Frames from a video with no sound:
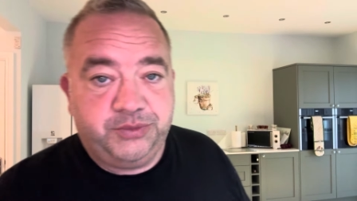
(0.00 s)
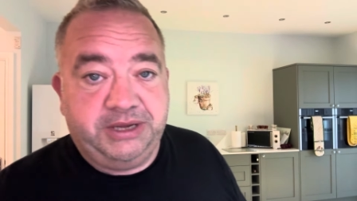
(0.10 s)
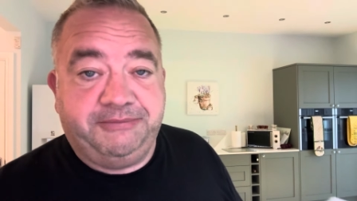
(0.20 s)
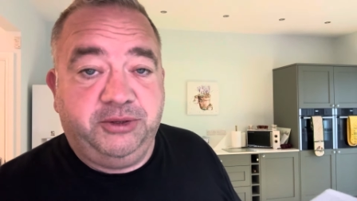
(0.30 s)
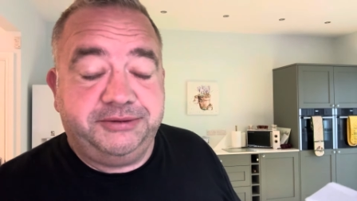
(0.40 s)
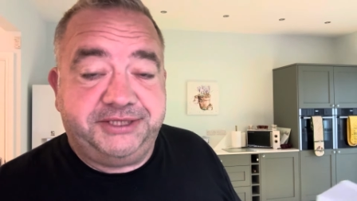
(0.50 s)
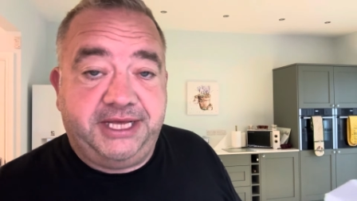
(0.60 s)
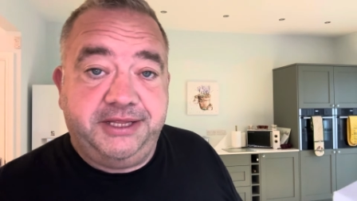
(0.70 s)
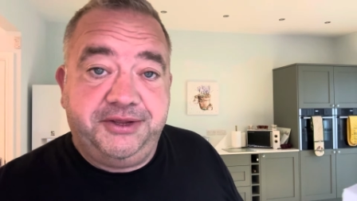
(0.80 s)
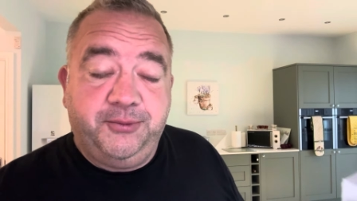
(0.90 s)
I'm not
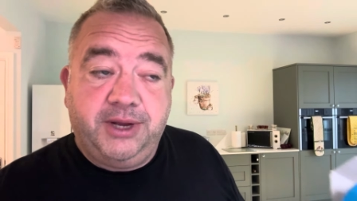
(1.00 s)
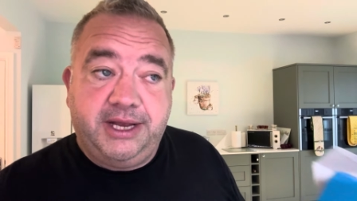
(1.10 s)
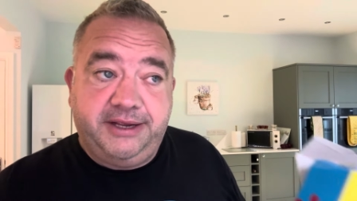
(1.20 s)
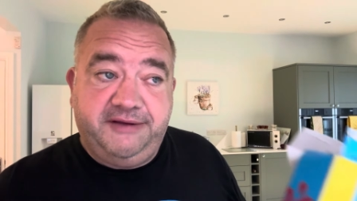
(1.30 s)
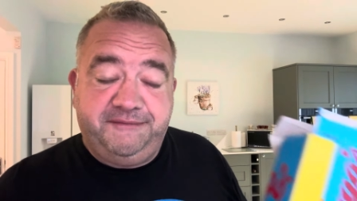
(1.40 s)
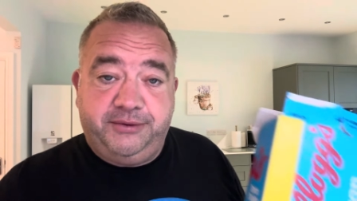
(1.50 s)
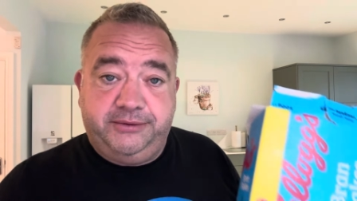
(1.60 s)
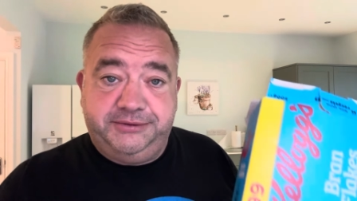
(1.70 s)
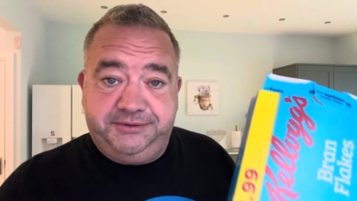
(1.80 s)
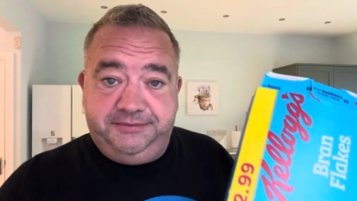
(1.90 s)
telling you why I've
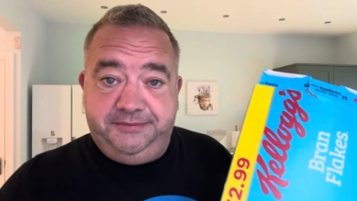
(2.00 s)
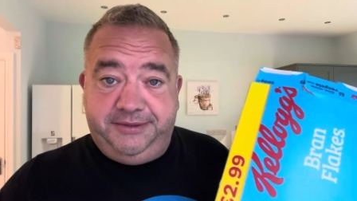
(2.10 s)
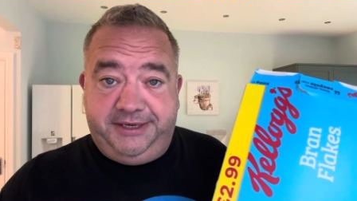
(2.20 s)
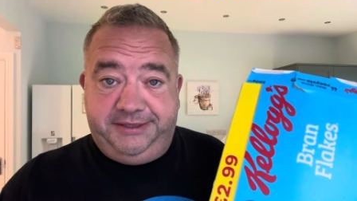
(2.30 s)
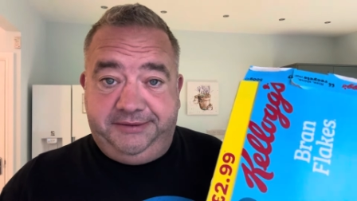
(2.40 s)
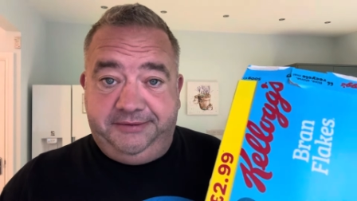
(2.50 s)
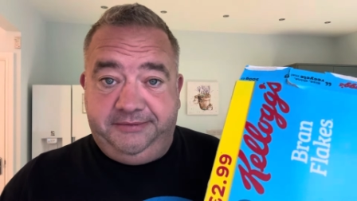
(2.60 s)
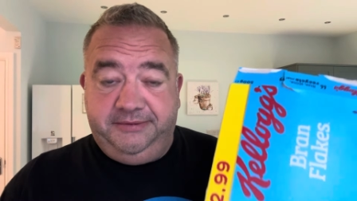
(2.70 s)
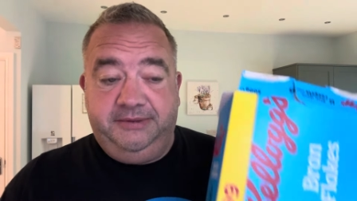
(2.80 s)
brought some bran.